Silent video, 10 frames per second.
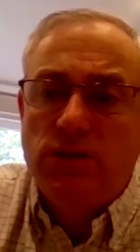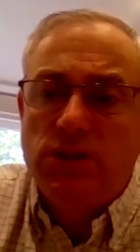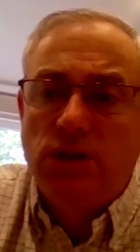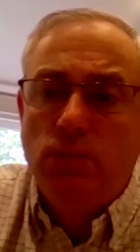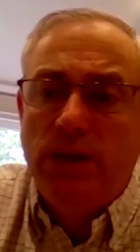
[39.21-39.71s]

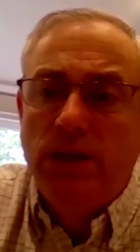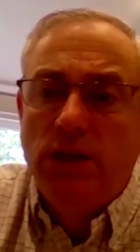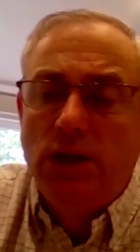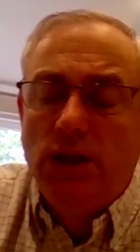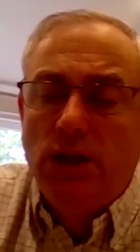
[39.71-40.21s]
So we
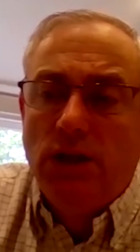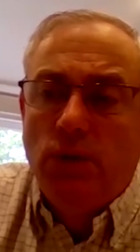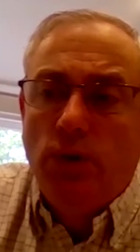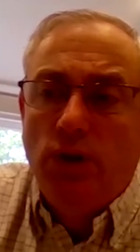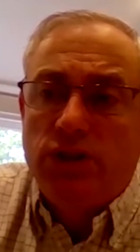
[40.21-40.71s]

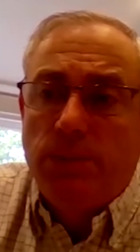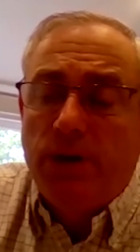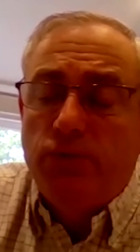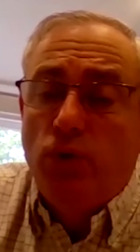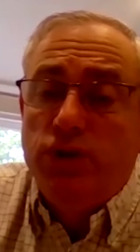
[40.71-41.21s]
looked at
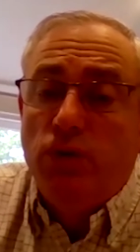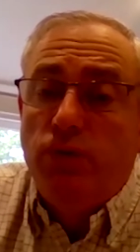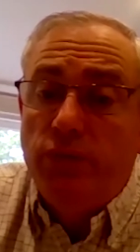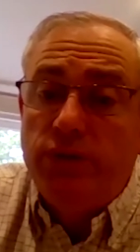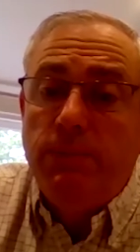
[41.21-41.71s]
about 40 or
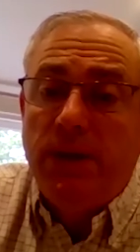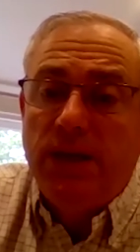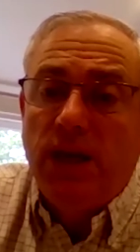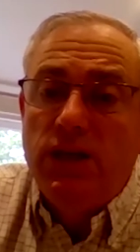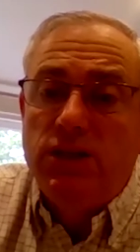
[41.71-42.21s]
50
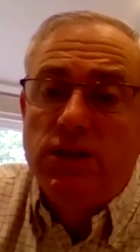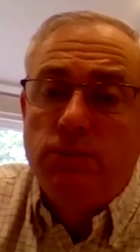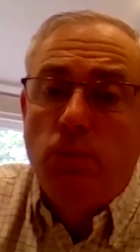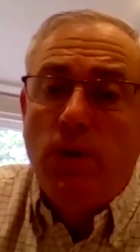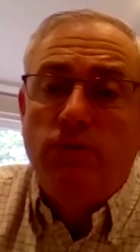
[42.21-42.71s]
medications.
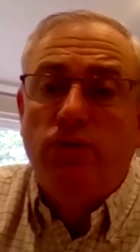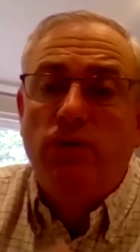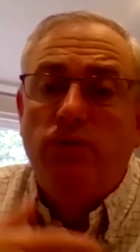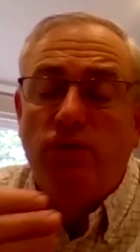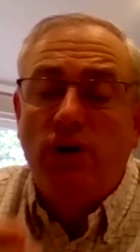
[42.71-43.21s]
We went through a
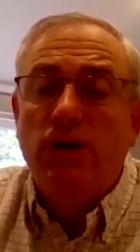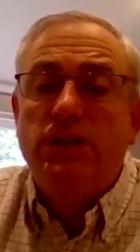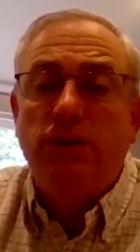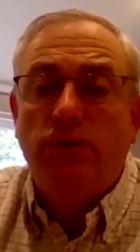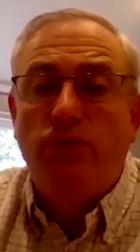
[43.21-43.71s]

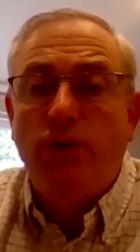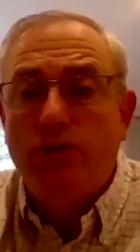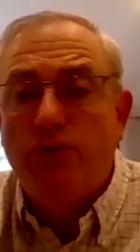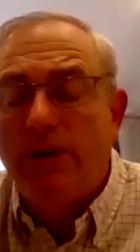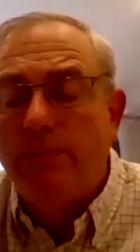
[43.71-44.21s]
variety of
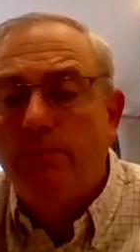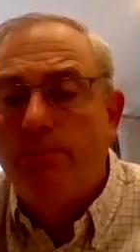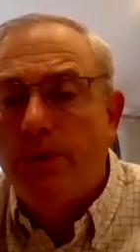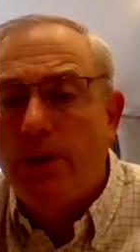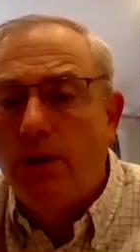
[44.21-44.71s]
filtering
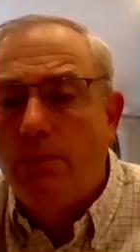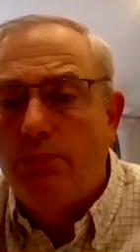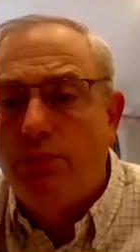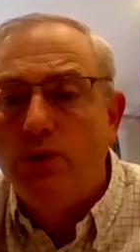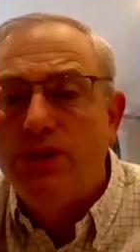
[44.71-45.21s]

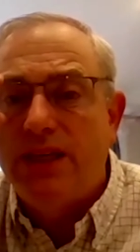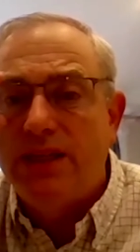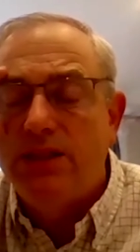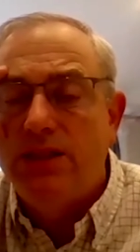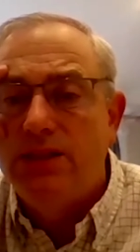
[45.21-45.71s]

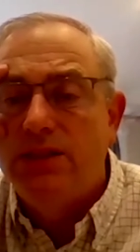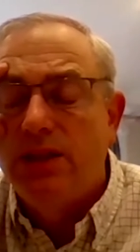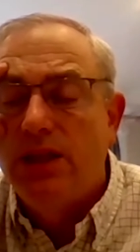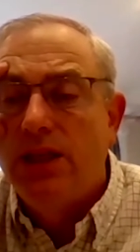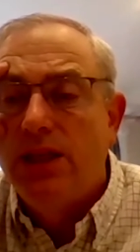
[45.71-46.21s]
processes,
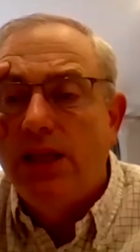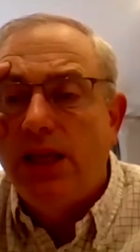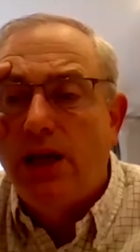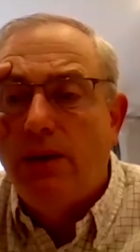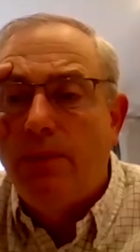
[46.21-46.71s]

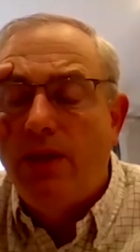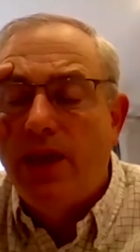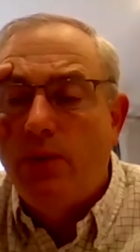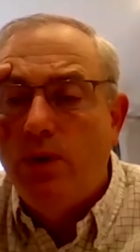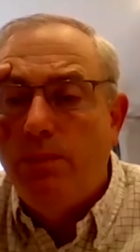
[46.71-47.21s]
and
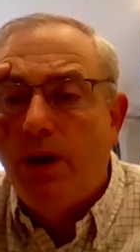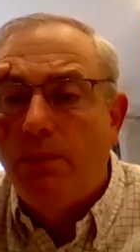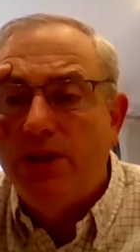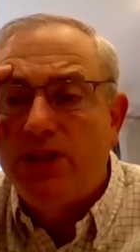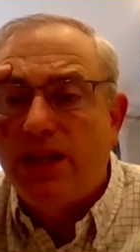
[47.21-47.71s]
that we
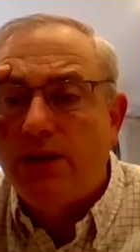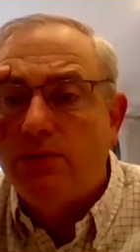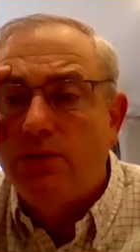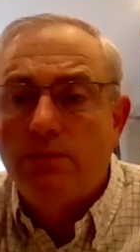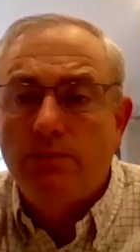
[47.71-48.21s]
published
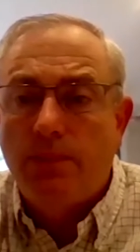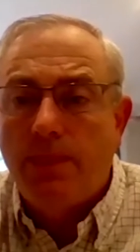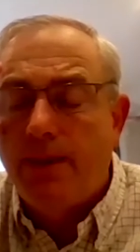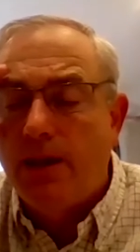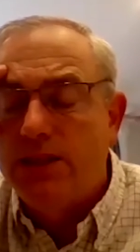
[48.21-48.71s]
out,
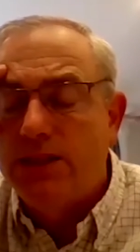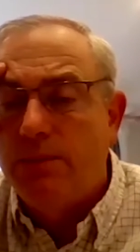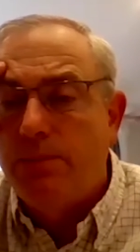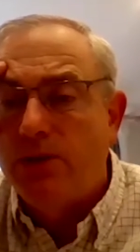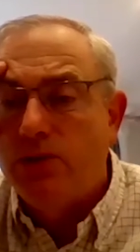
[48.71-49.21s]
I said
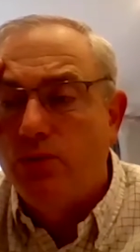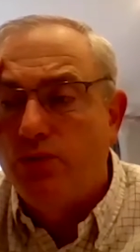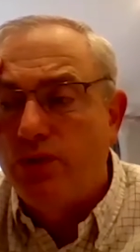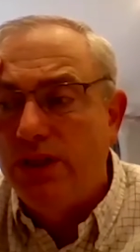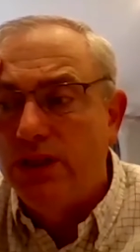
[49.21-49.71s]
about 2 or
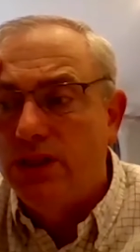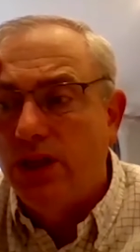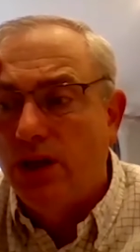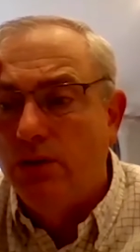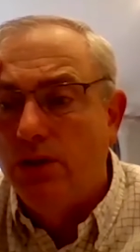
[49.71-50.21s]
3 years
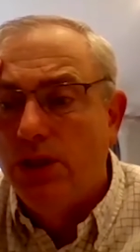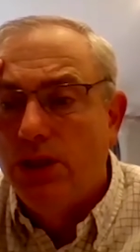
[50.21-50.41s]
ago.